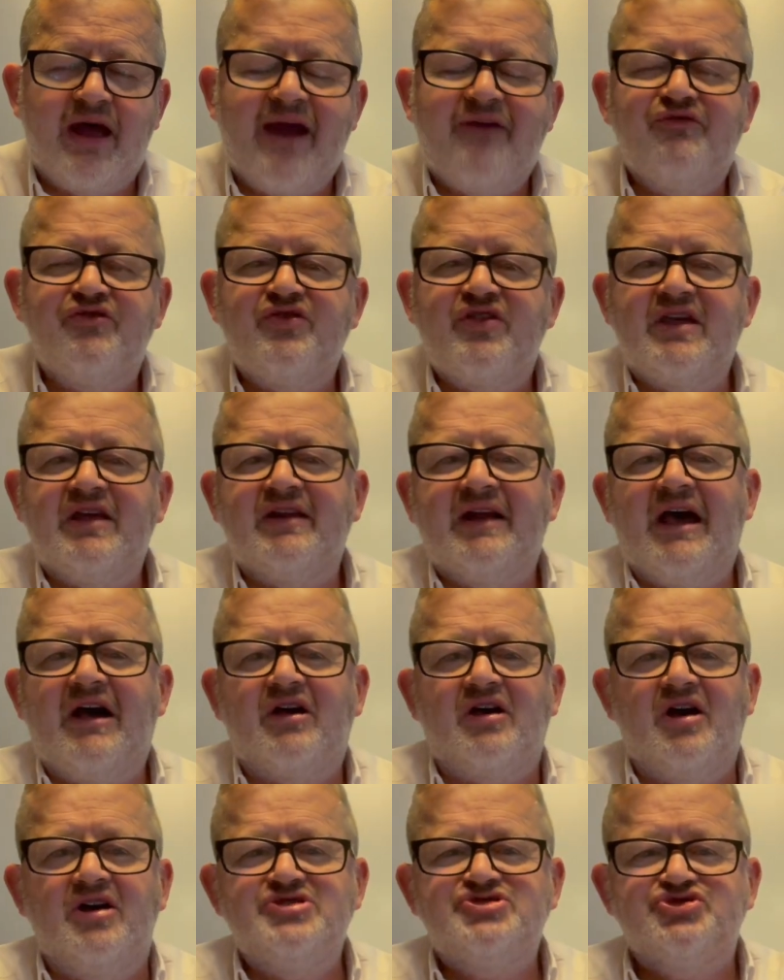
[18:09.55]
Everything now
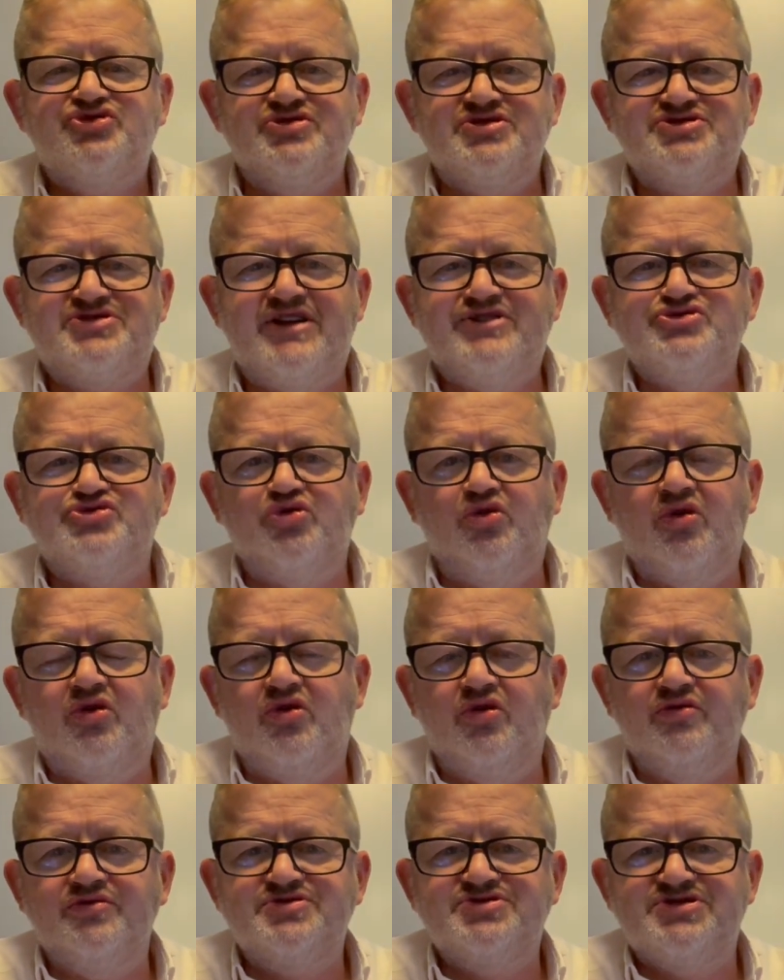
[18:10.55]
goes through a central
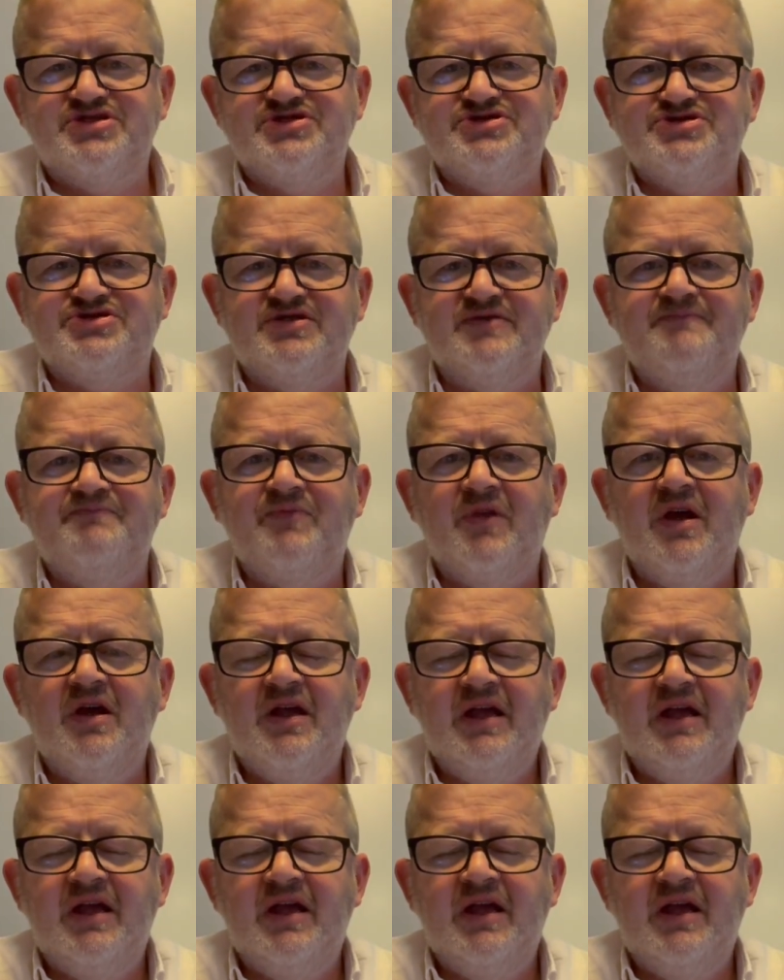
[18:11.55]
call system,